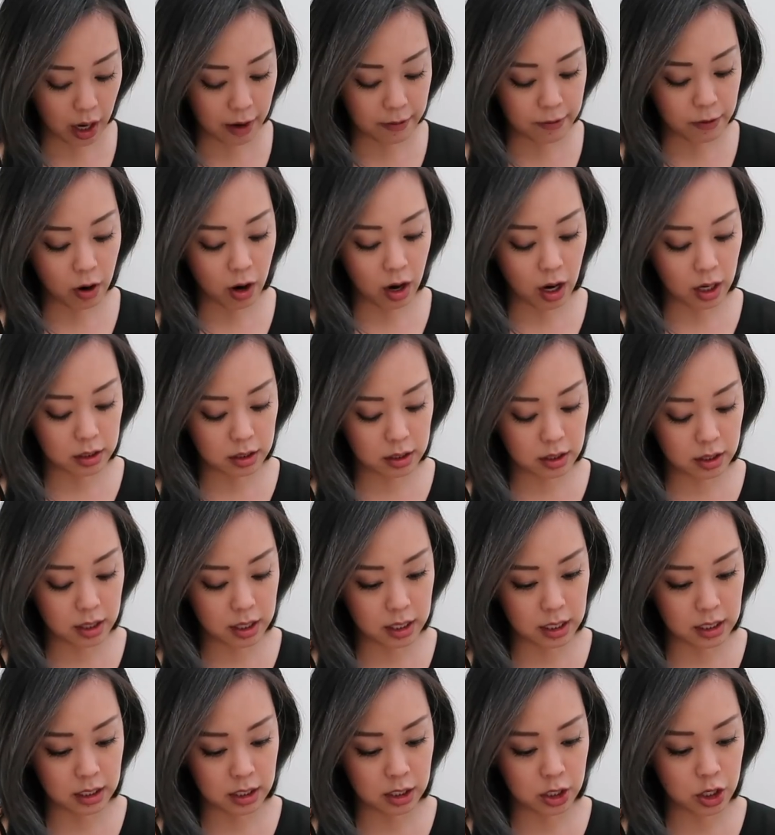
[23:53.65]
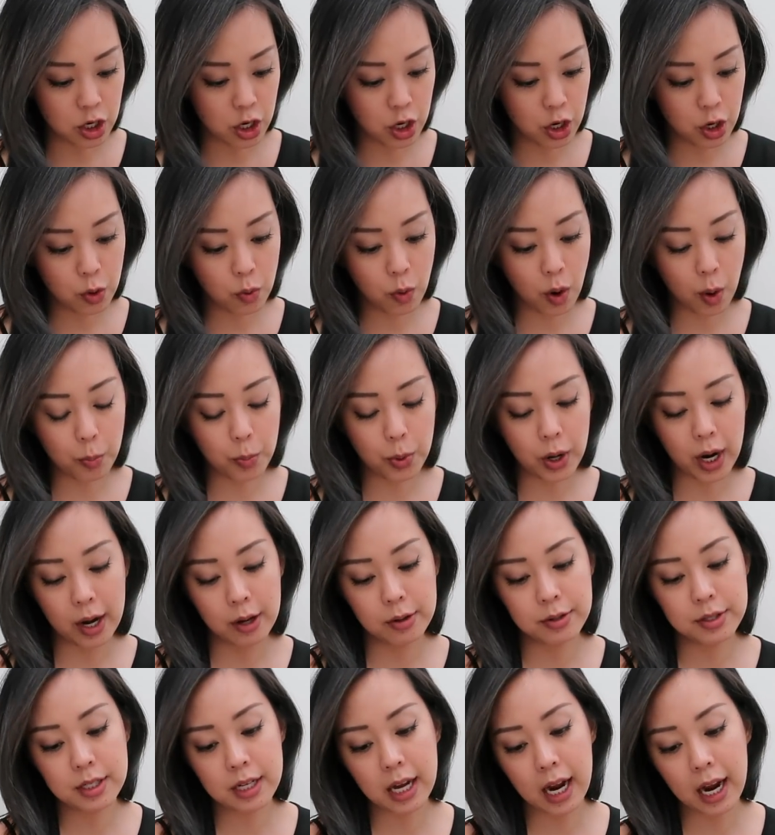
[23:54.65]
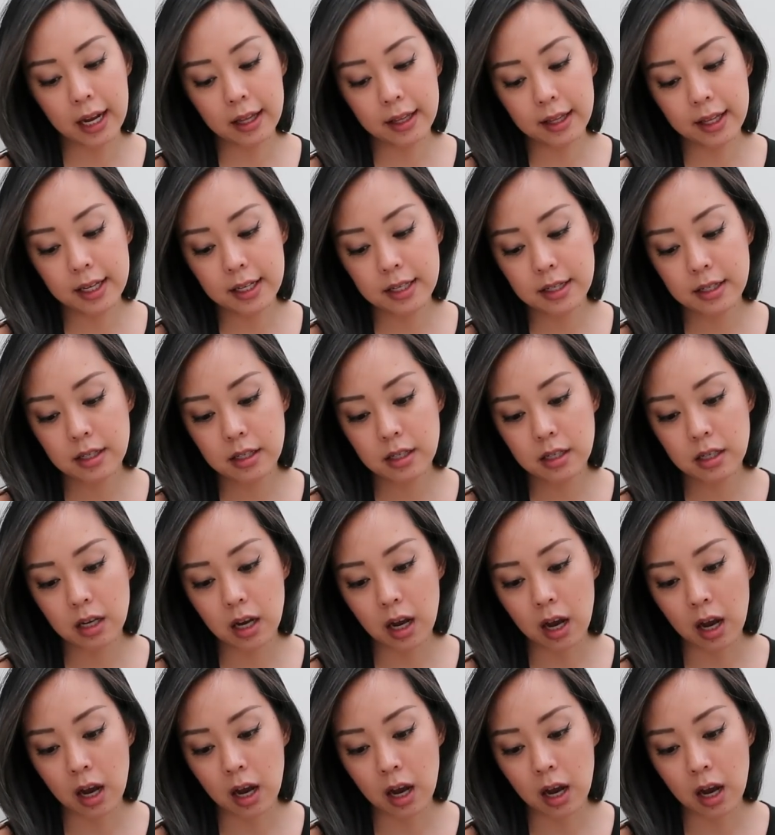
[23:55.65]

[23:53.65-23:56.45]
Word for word: I've got this new Brow Stylist